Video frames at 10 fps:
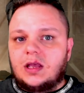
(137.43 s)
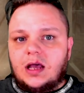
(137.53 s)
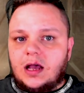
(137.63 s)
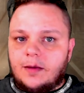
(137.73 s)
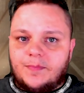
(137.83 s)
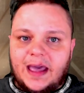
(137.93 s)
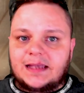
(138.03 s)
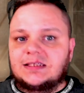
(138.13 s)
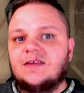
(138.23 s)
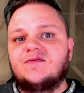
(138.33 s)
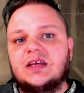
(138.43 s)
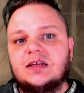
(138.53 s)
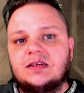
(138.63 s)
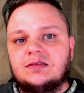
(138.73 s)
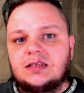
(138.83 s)
passive
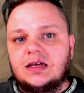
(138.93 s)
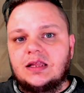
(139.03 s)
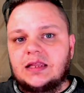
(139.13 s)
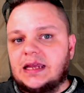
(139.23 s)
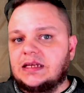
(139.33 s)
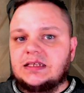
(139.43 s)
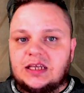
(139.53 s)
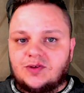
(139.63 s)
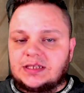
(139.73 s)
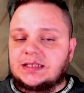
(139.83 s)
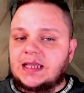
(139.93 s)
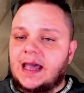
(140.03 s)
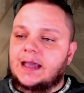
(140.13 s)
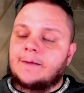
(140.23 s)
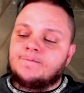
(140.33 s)
to landing decreased
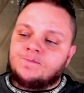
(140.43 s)
attack.